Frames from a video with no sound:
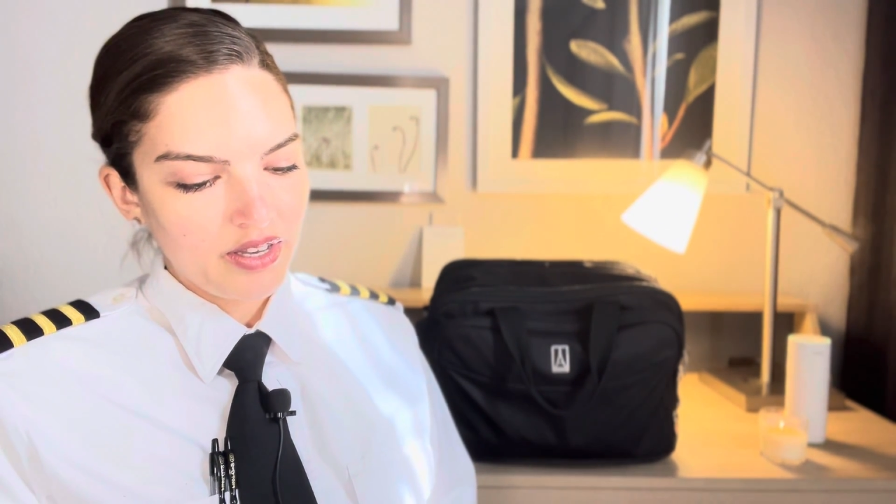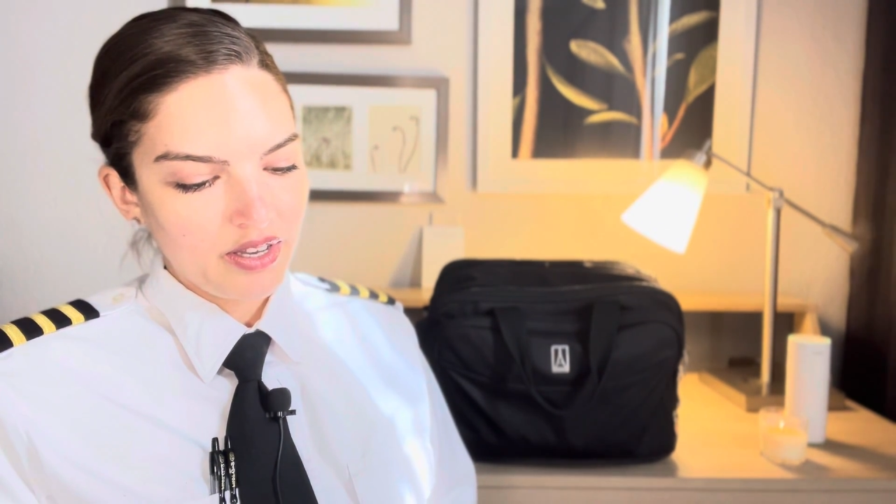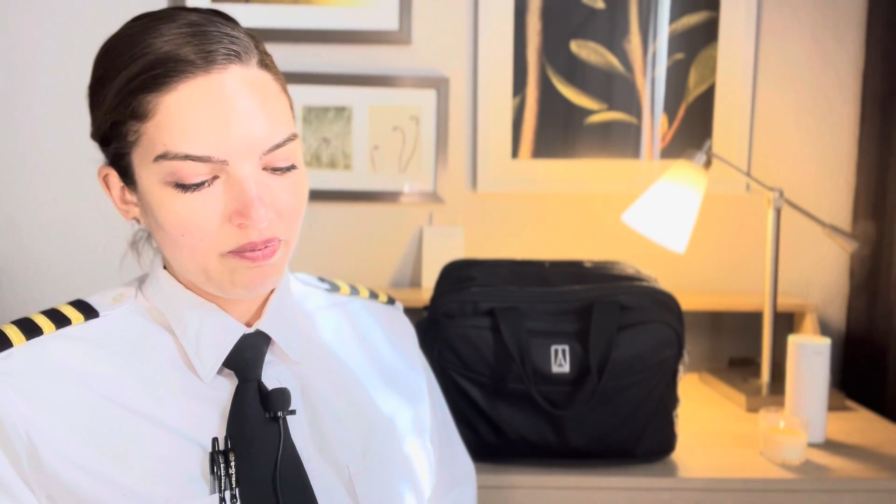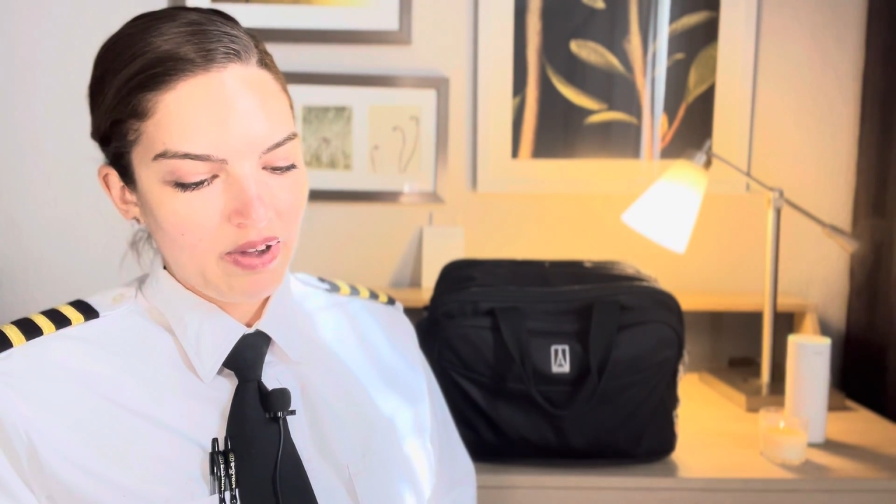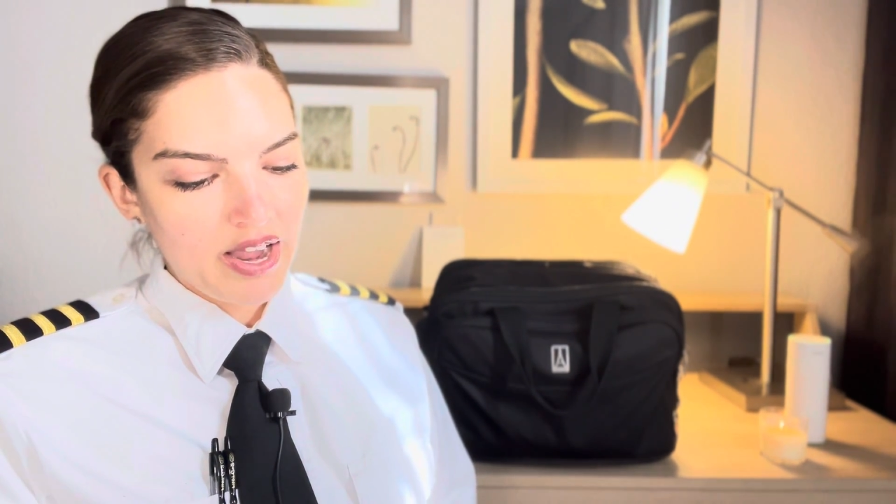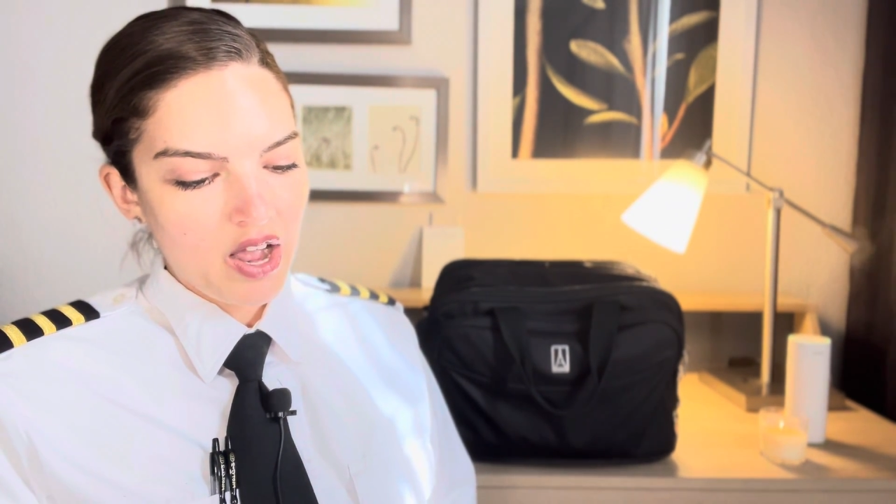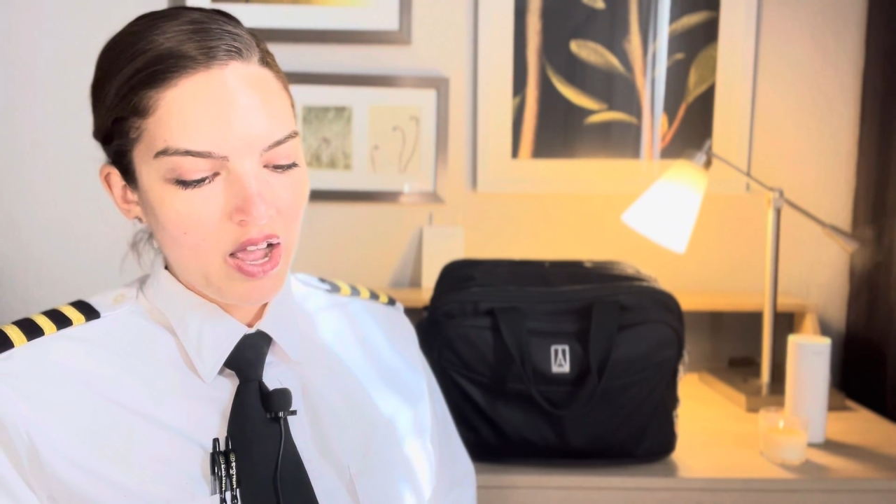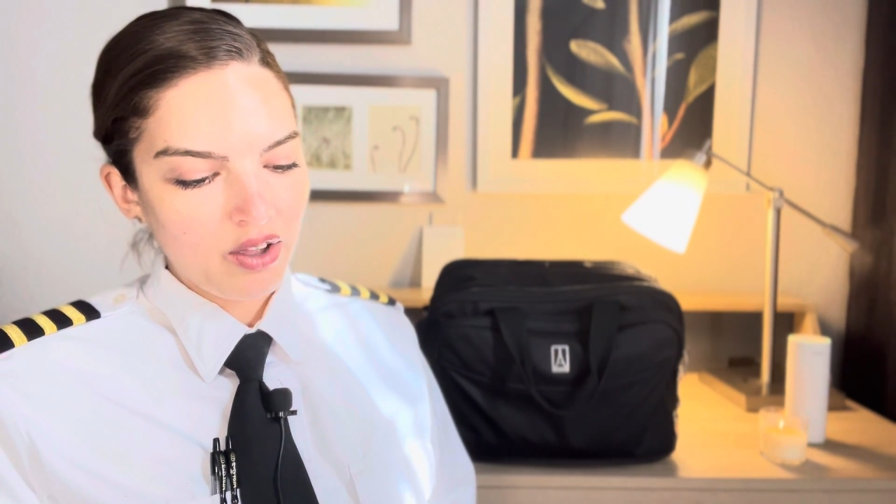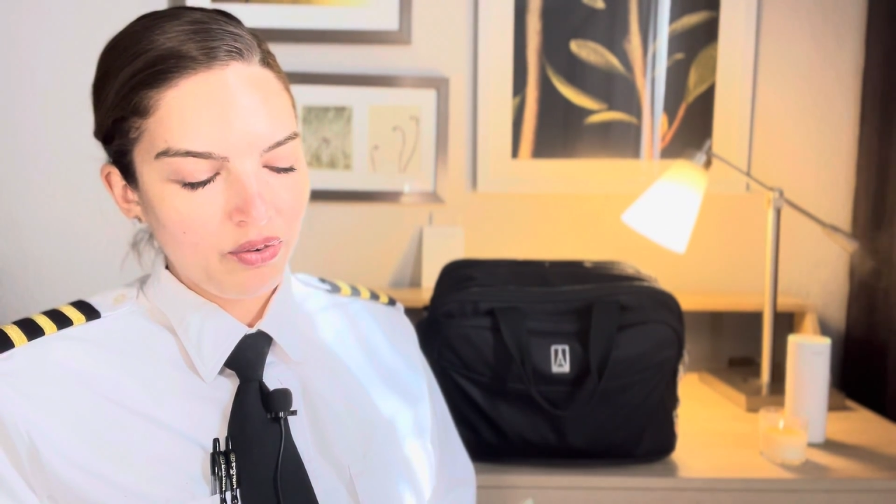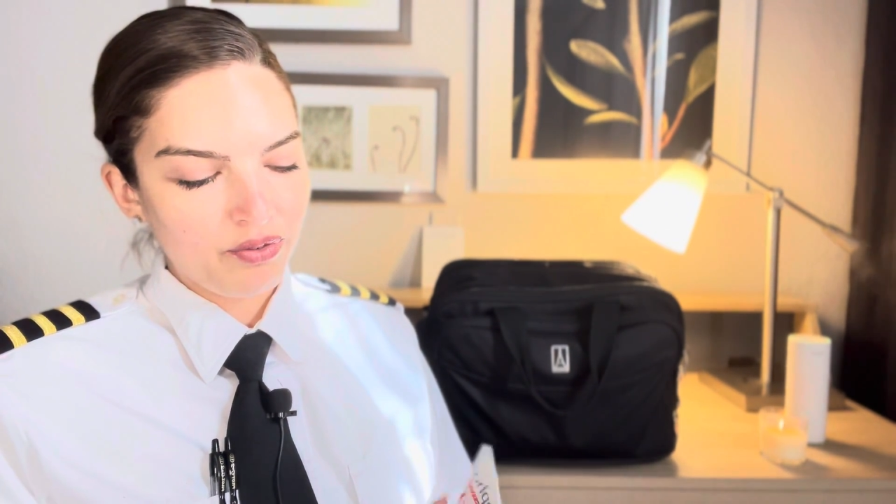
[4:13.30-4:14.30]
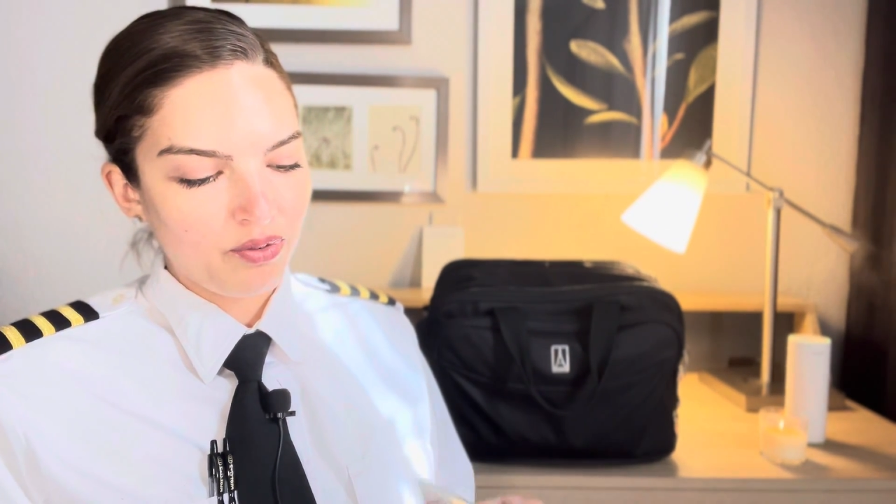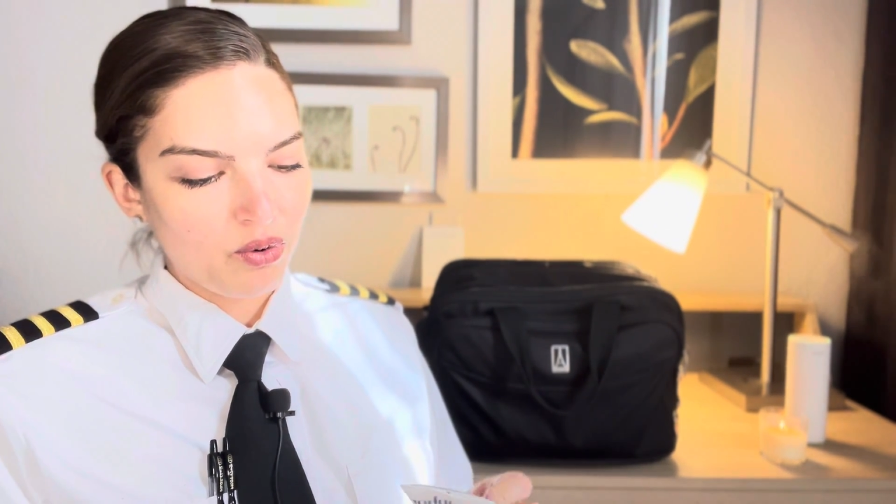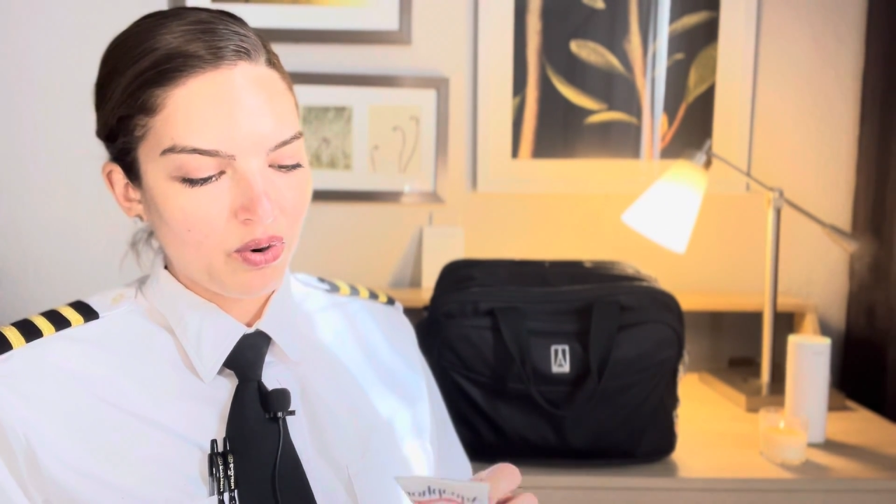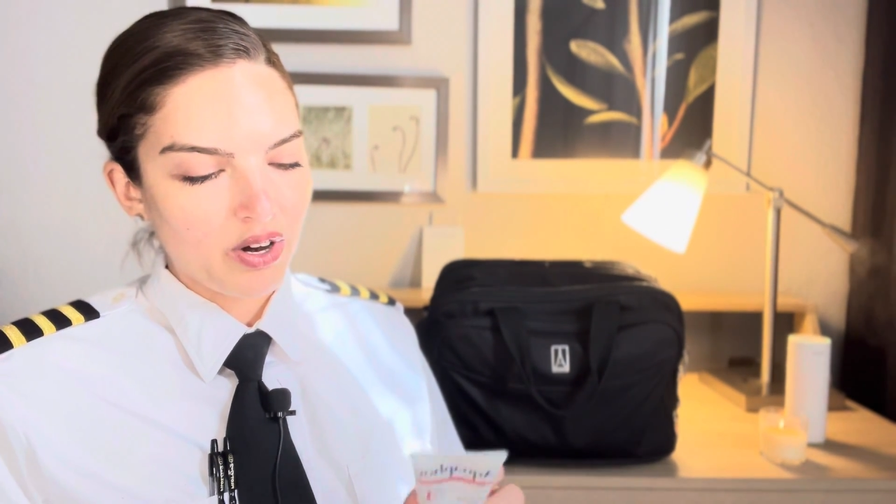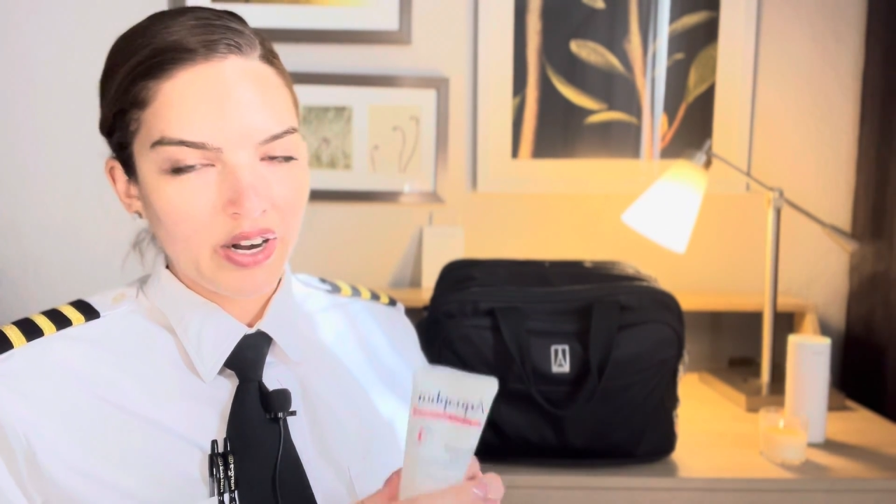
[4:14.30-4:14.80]
My
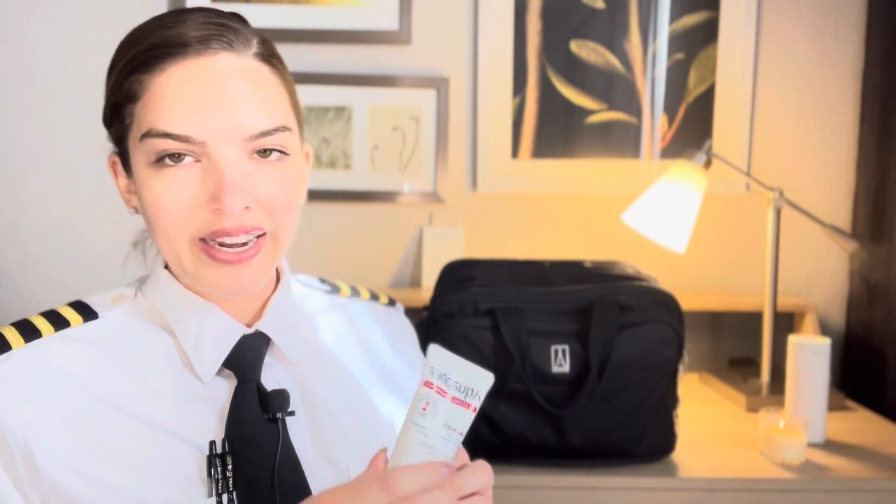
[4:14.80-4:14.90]
Aquaphor,